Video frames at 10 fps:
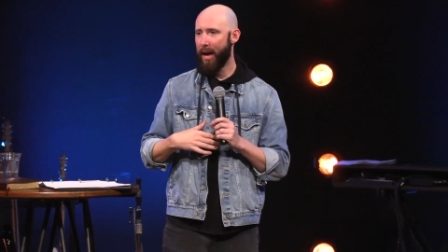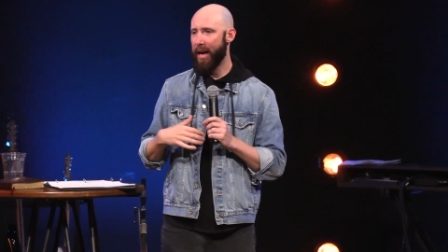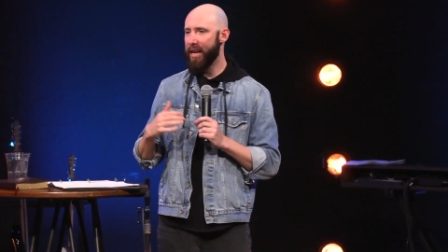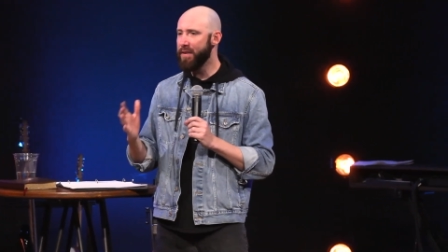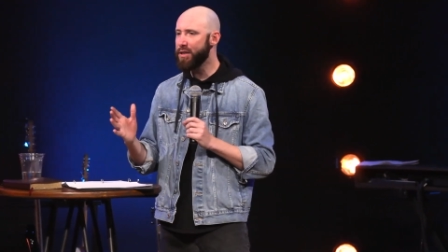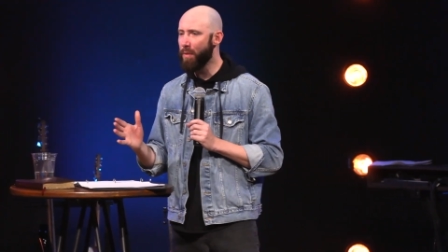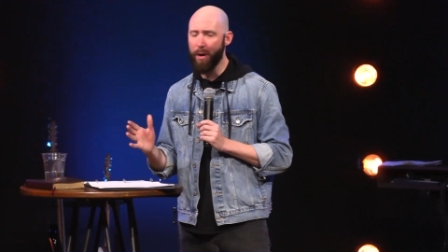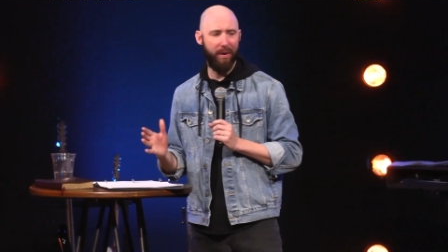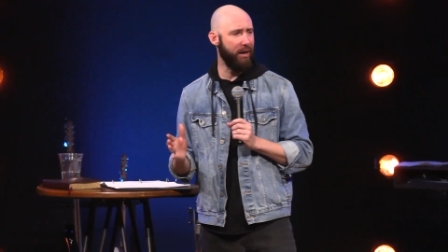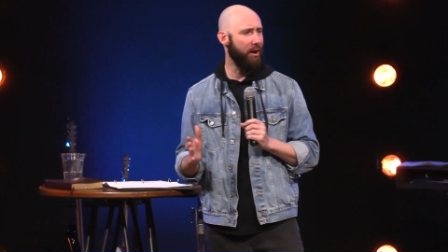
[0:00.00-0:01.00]
And in this
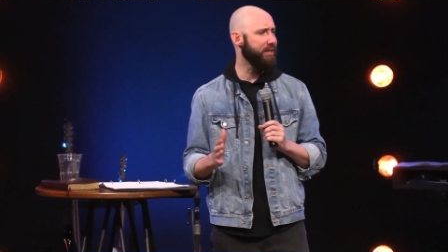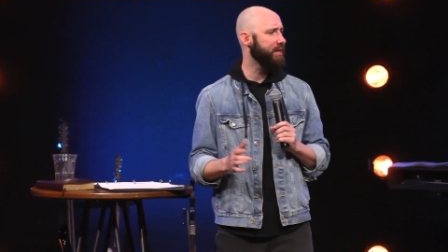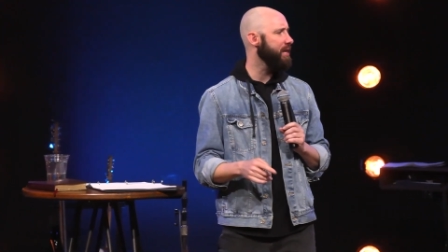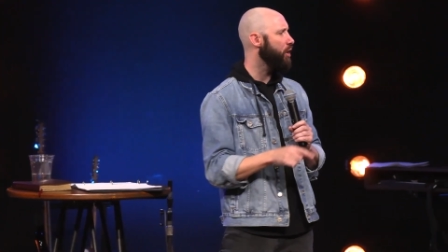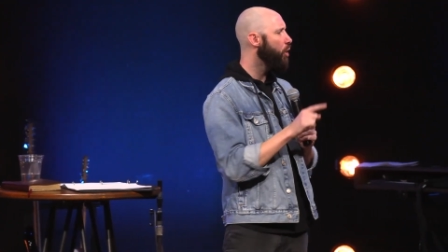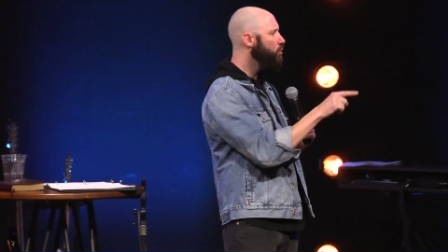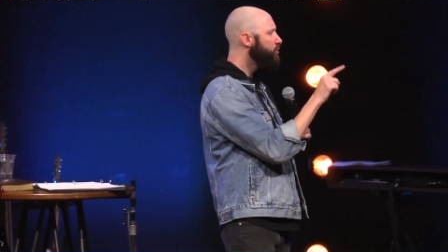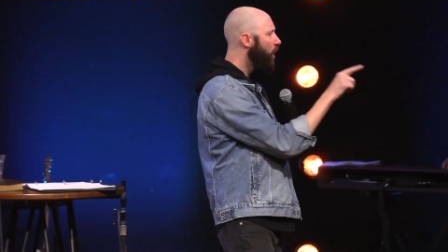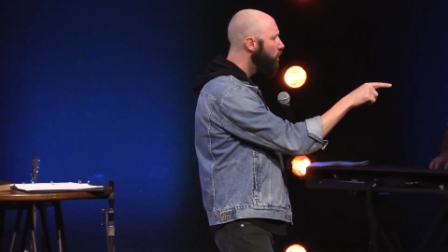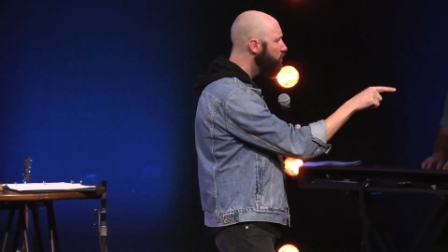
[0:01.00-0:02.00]
moment, God says, Who
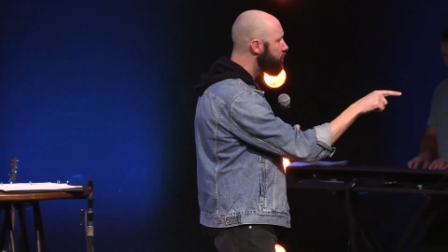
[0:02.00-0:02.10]
told